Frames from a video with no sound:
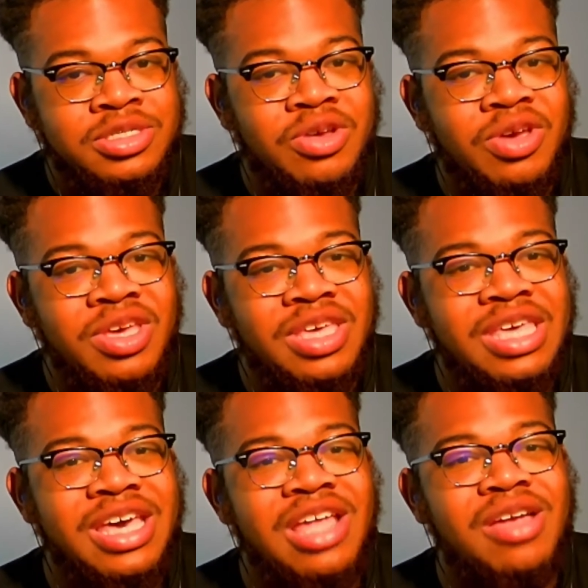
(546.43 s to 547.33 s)
So he
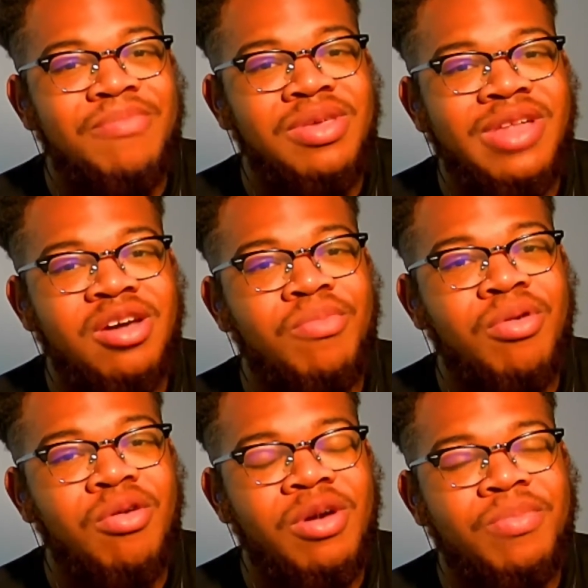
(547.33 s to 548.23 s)
kind of be like a
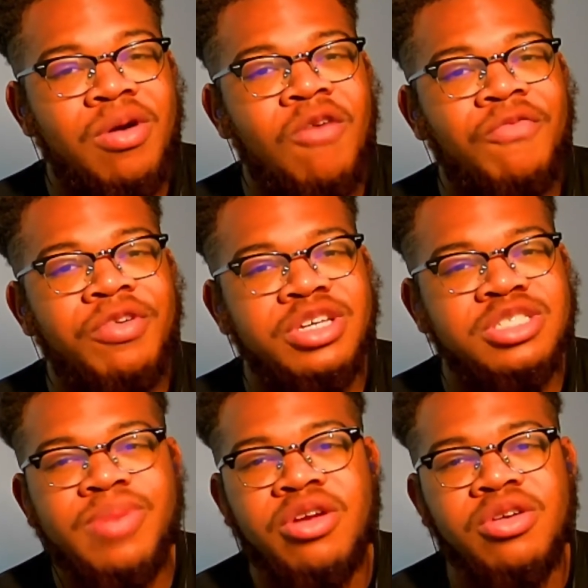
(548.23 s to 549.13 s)
Bullock, but hopefully
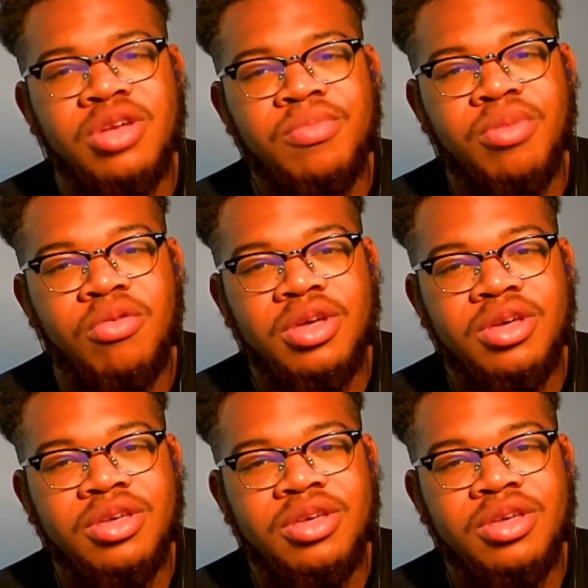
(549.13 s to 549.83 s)
just better than Bullock.